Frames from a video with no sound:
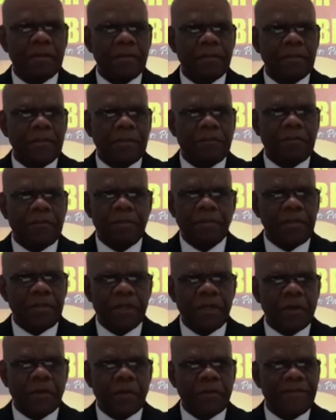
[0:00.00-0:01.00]

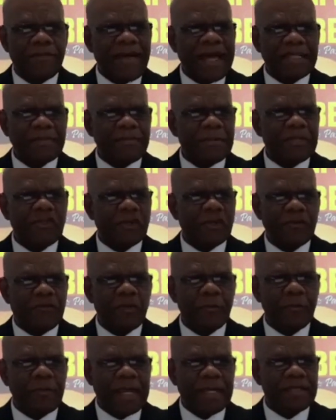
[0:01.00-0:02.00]
the vast majority of
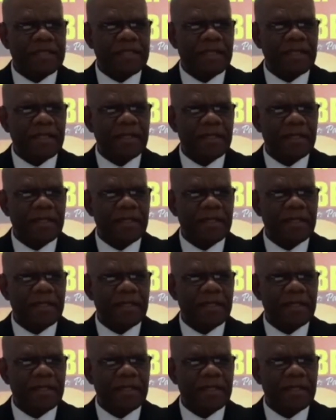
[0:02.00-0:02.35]
humanity